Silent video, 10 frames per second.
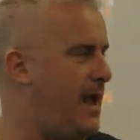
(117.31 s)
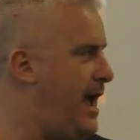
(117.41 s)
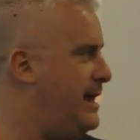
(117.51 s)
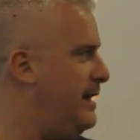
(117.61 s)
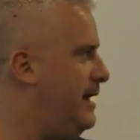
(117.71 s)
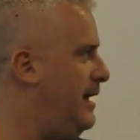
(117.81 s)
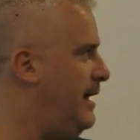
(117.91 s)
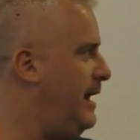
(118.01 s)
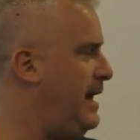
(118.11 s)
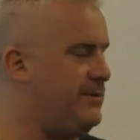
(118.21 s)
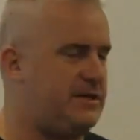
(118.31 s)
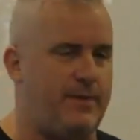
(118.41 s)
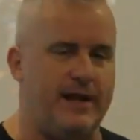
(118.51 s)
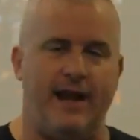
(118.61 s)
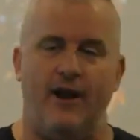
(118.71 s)
And he was
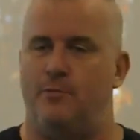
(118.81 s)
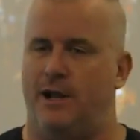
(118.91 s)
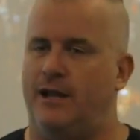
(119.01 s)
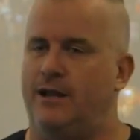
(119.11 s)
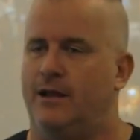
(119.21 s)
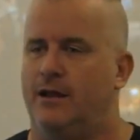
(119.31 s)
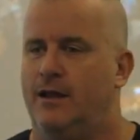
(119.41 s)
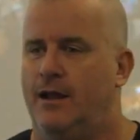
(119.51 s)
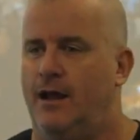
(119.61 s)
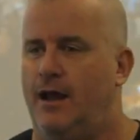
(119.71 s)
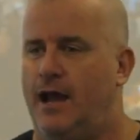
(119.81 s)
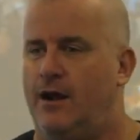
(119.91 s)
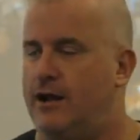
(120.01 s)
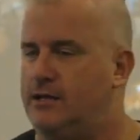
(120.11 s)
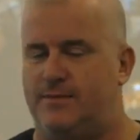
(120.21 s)
speaking Arabic, and
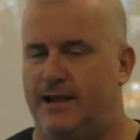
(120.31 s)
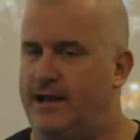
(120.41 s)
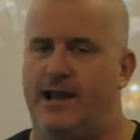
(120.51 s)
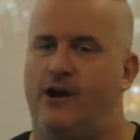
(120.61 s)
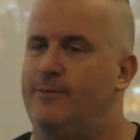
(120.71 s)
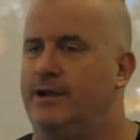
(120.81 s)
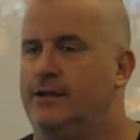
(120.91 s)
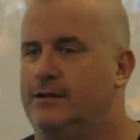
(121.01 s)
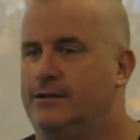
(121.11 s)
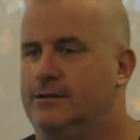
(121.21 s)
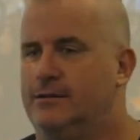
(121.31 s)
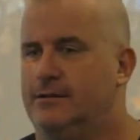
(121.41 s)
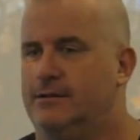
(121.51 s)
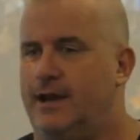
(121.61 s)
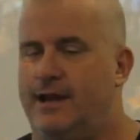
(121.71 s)
I didn't speak any Arabic.
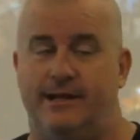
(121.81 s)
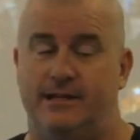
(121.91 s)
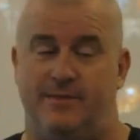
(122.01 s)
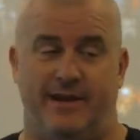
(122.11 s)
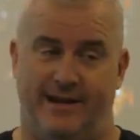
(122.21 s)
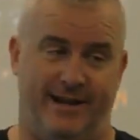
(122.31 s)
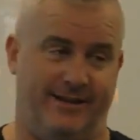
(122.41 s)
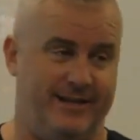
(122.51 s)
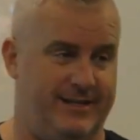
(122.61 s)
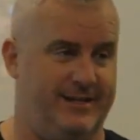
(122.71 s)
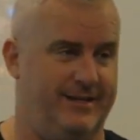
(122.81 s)
And he didn't speak any English.